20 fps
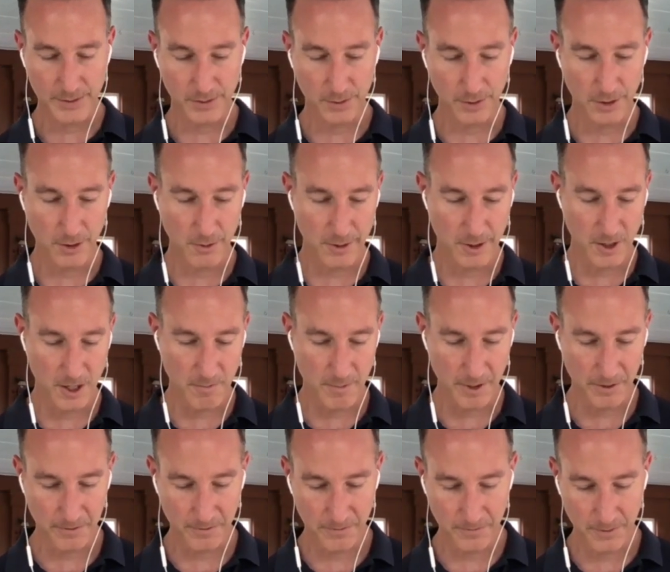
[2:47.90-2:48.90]
so here we are on
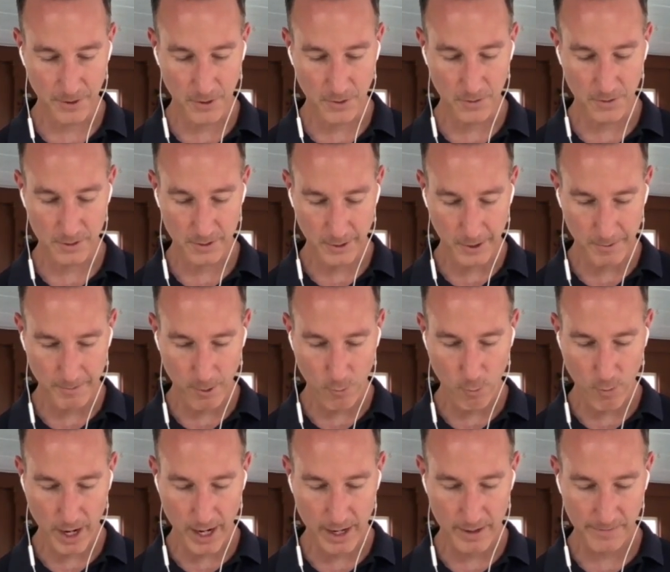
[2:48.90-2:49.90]
my phone. There's my
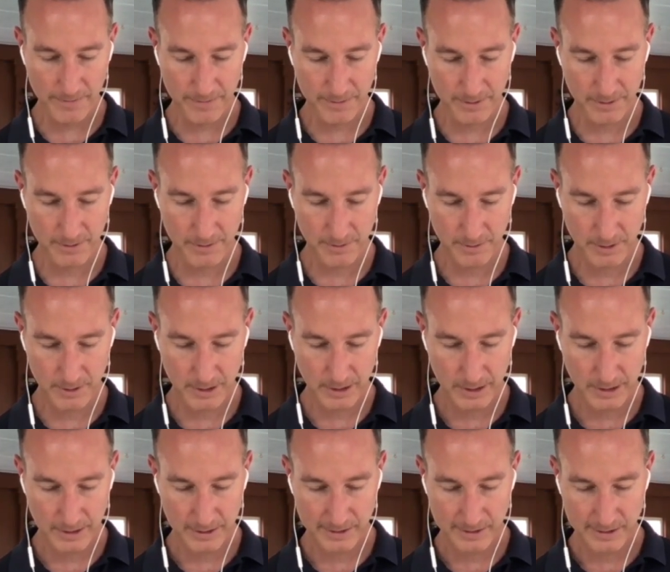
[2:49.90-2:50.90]
wife.
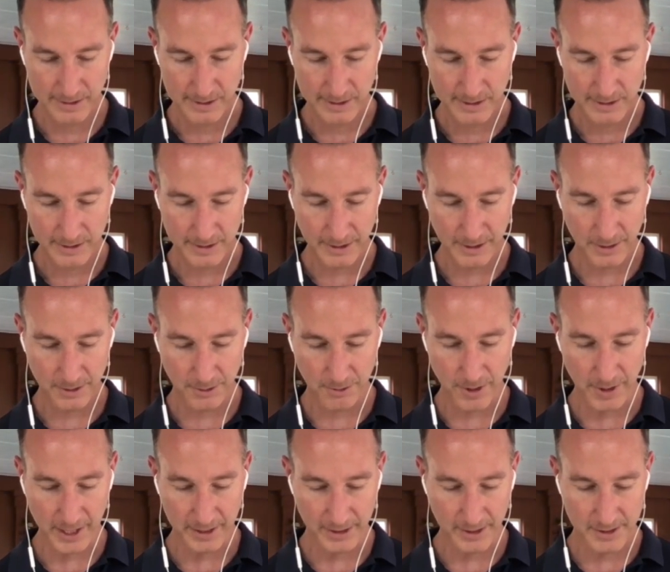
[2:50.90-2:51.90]
Looking
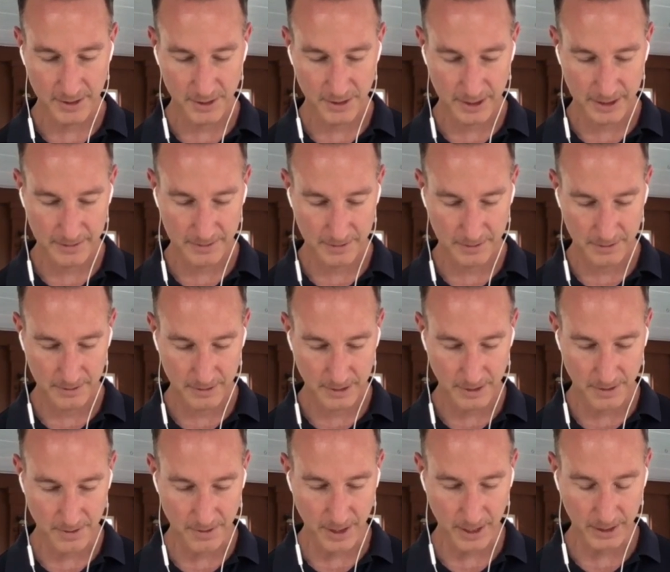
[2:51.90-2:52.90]
great, isn't she?
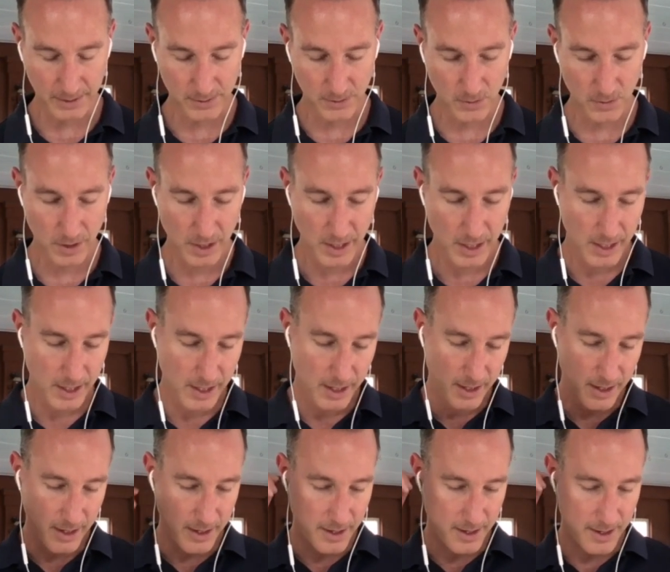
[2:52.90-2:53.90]
All right, so
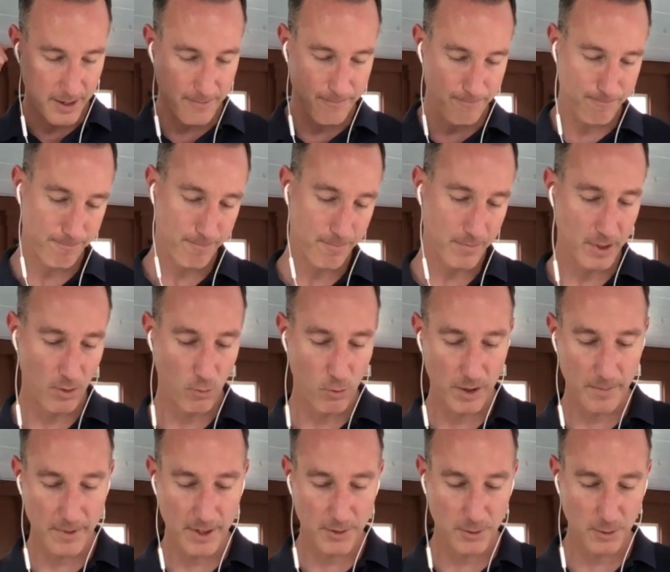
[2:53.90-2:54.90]
um,
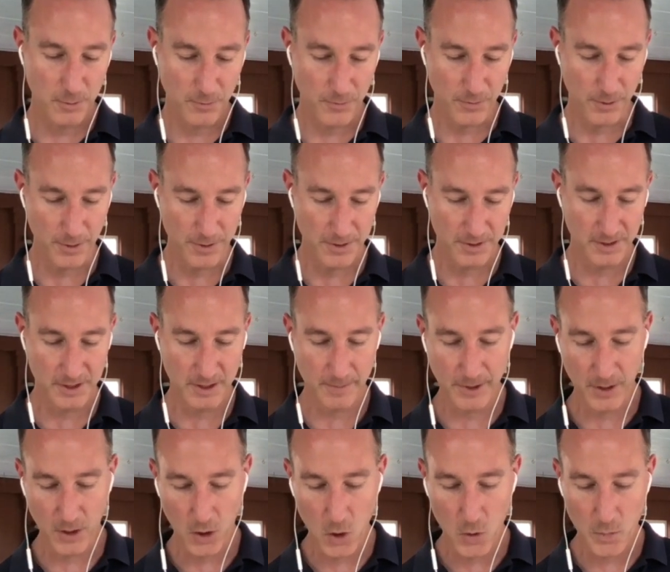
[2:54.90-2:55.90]
what I'm gonna do first is I'm
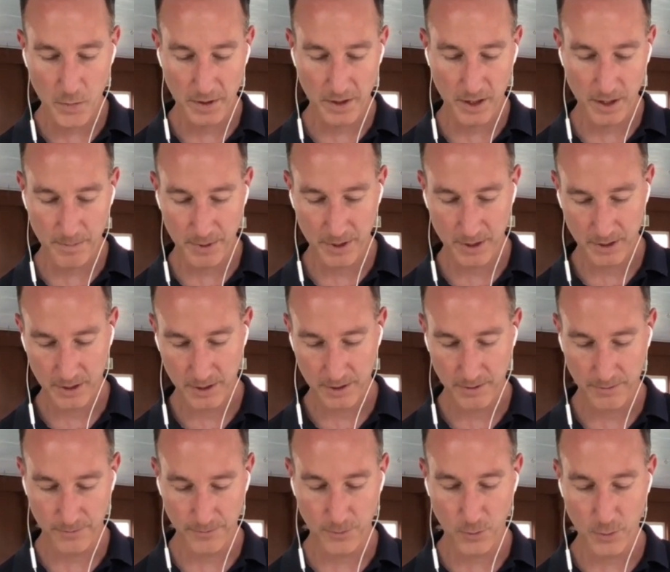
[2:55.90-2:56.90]
gonna open up
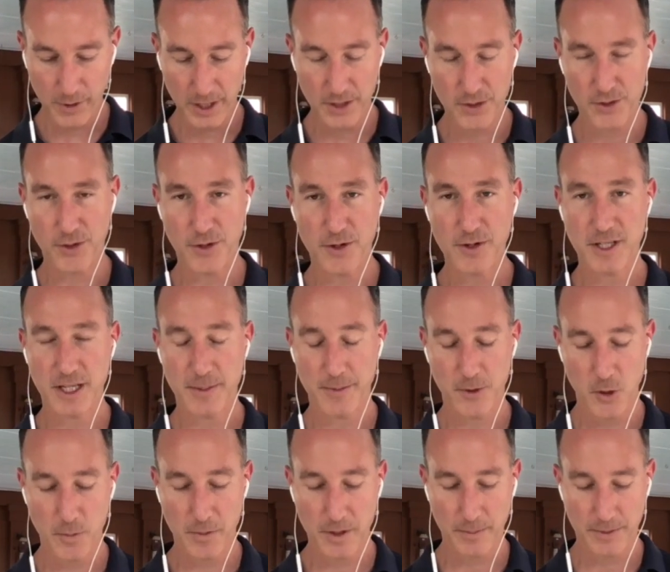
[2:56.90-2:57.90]
Voyager and I'm
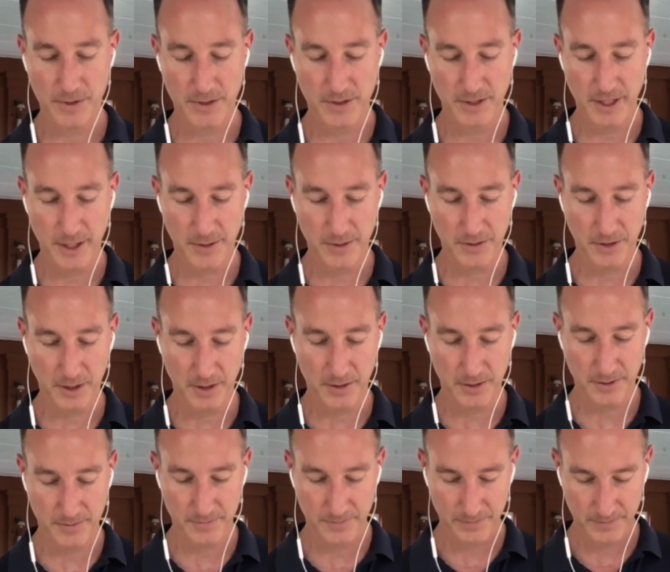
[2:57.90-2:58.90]
gonna open up
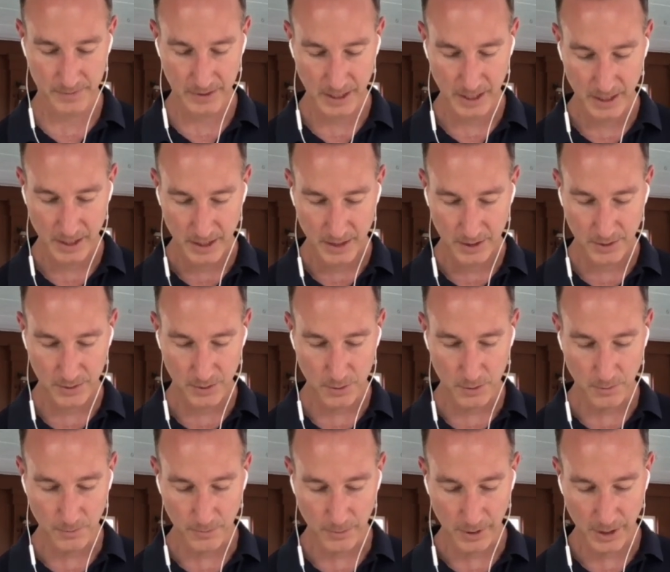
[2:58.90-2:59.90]
Celsius.
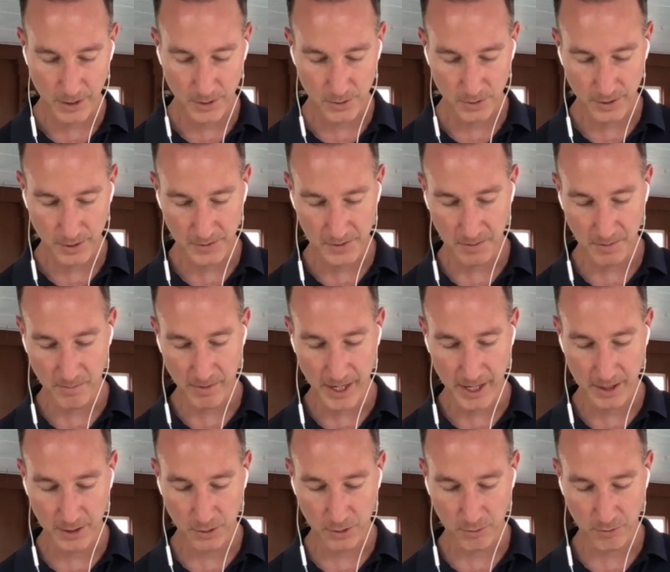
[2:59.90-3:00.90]
So Voyager is in
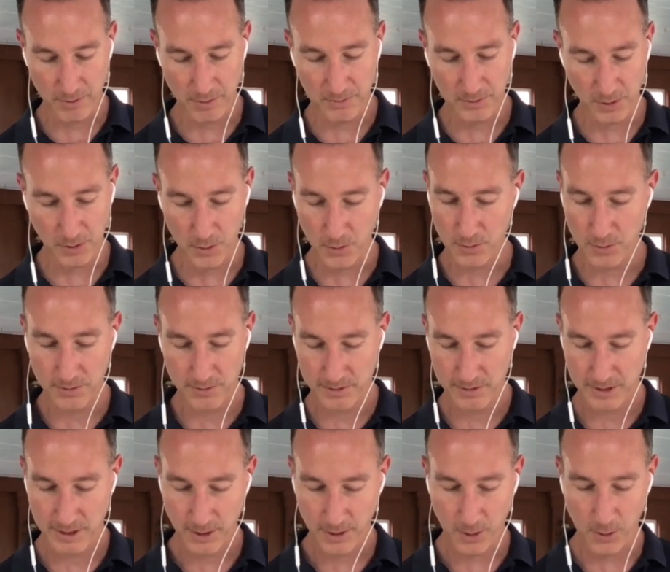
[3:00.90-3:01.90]
my crypto
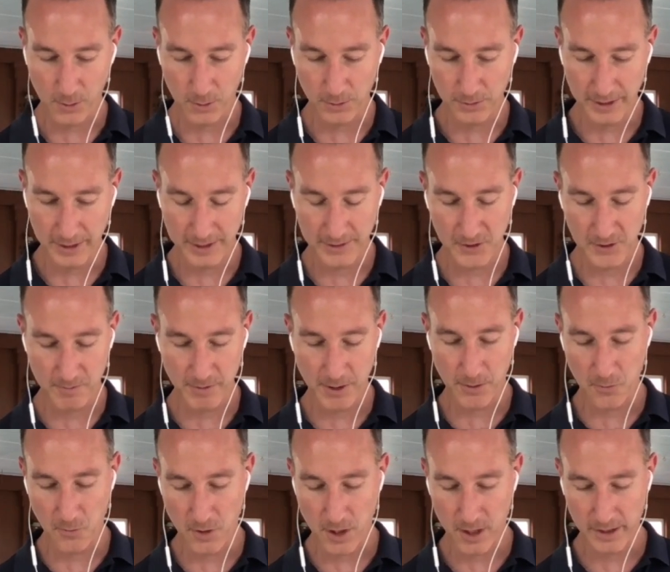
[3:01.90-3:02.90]
holdings or
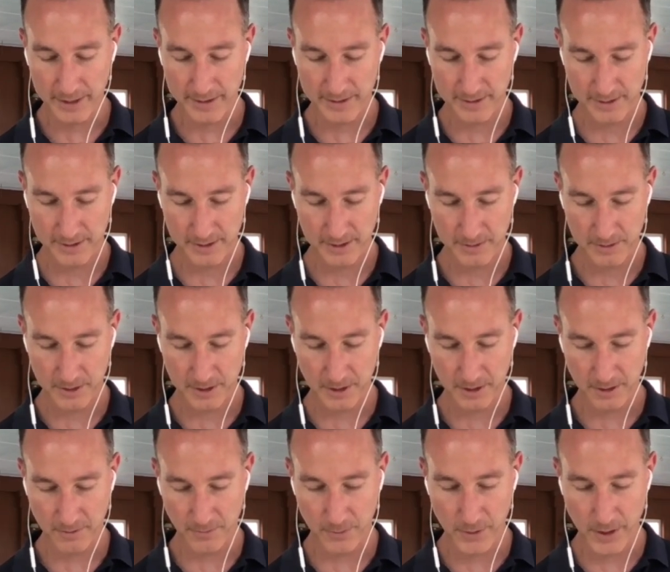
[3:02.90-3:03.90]
wallet.
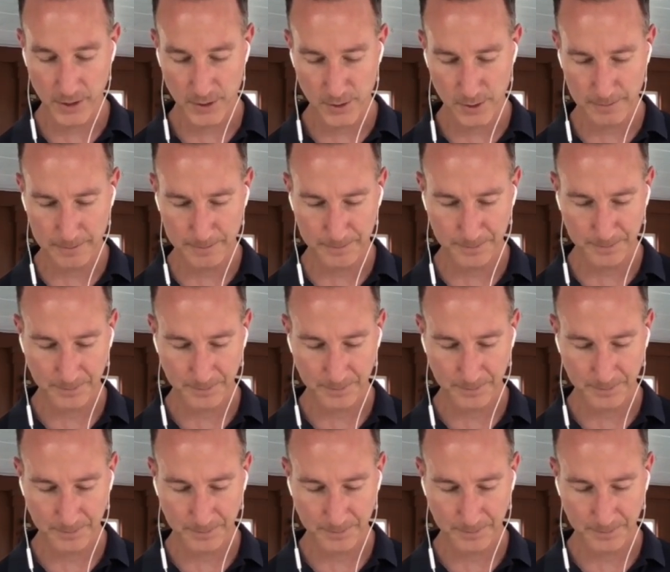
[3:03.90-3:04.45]
Click on Voyager.